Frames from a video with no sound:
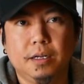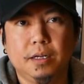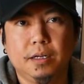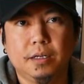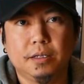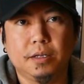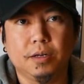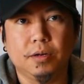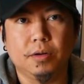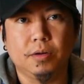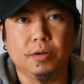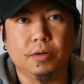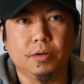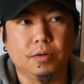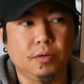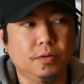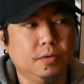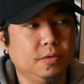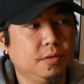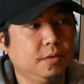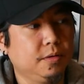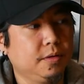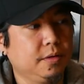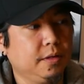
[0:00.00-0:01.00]

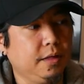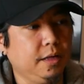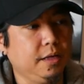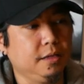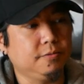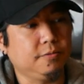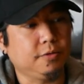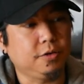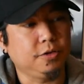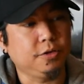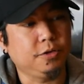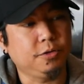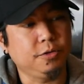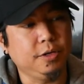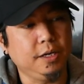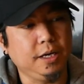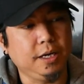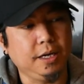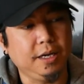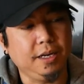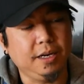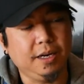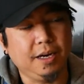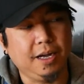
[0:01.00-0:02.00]
So thanks for tuning
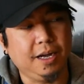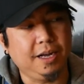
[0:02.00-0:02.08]
in.